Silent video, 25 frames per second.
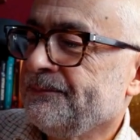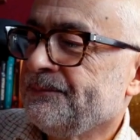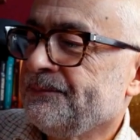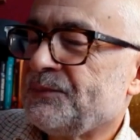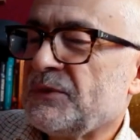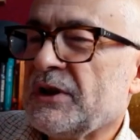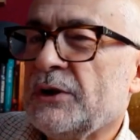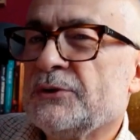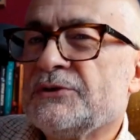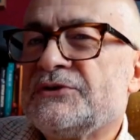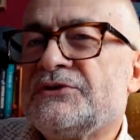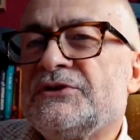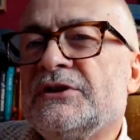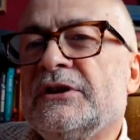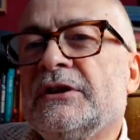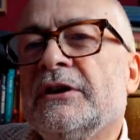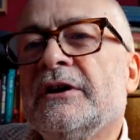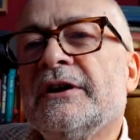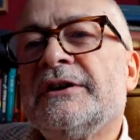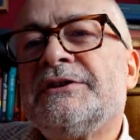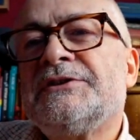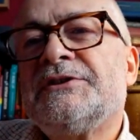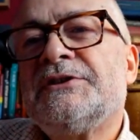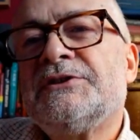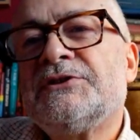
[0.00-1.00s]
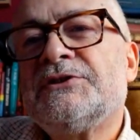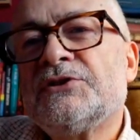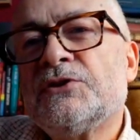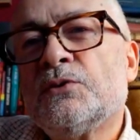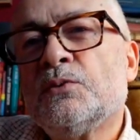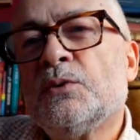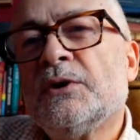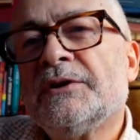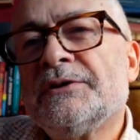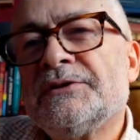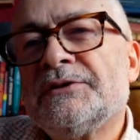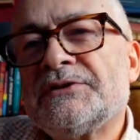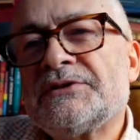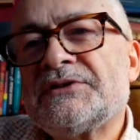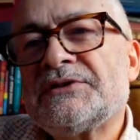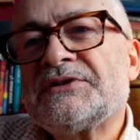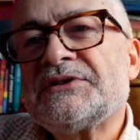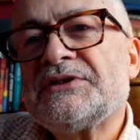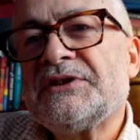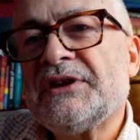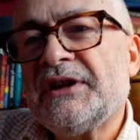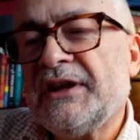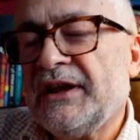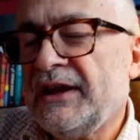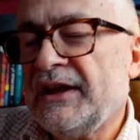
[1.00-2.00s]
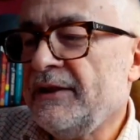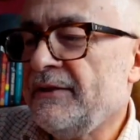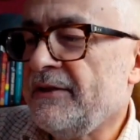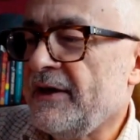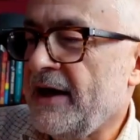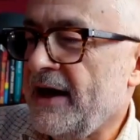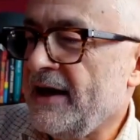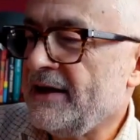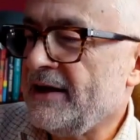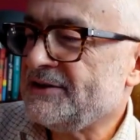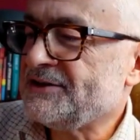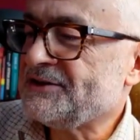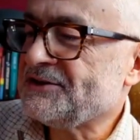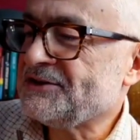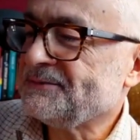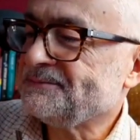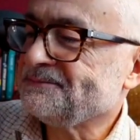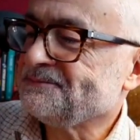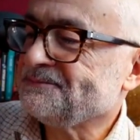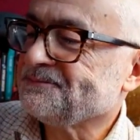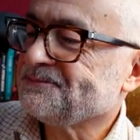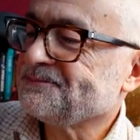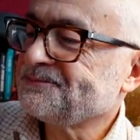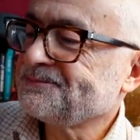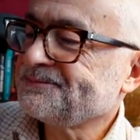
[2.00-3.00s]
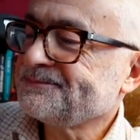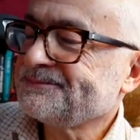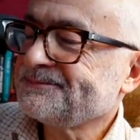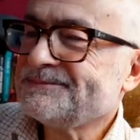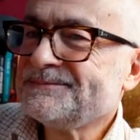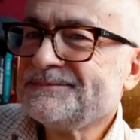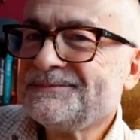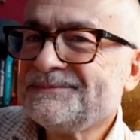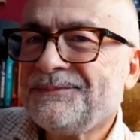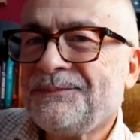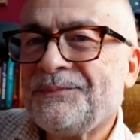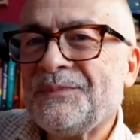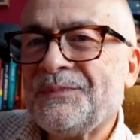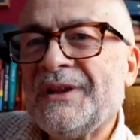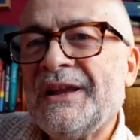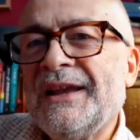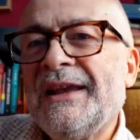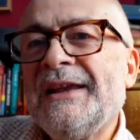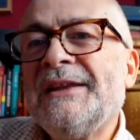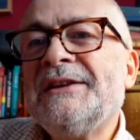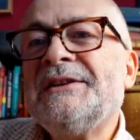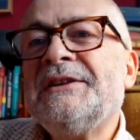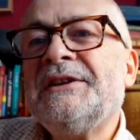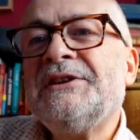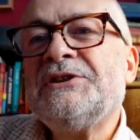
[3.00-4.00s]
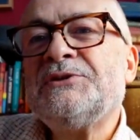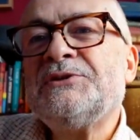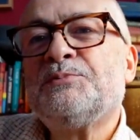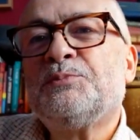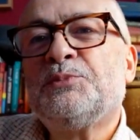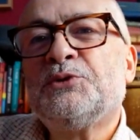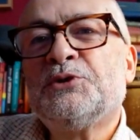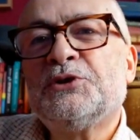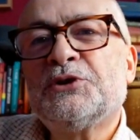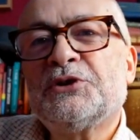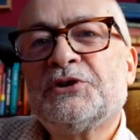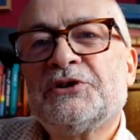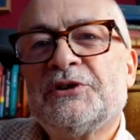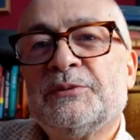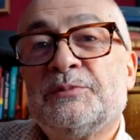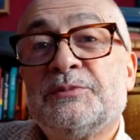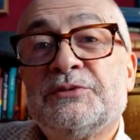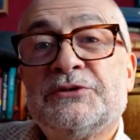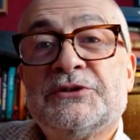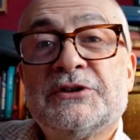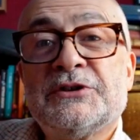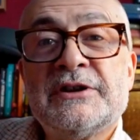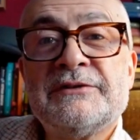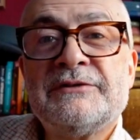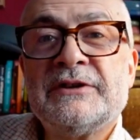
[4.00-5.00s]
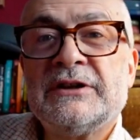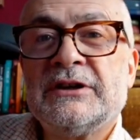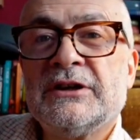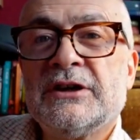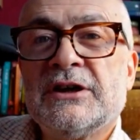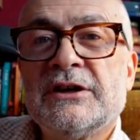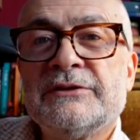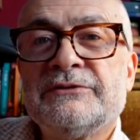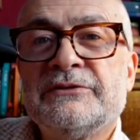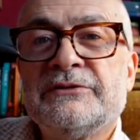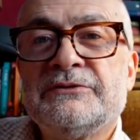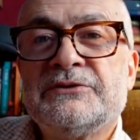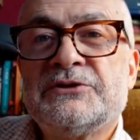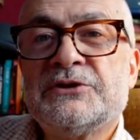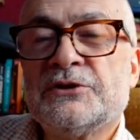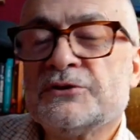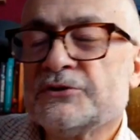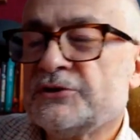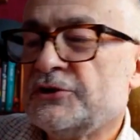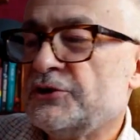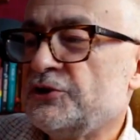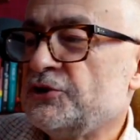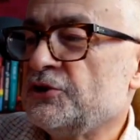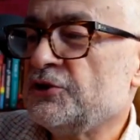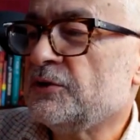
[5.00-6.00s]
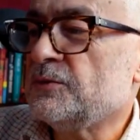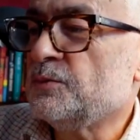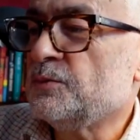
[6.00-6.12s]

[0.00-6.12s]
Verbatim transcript: was delighted to once see that in his book The Private Life of Dr. John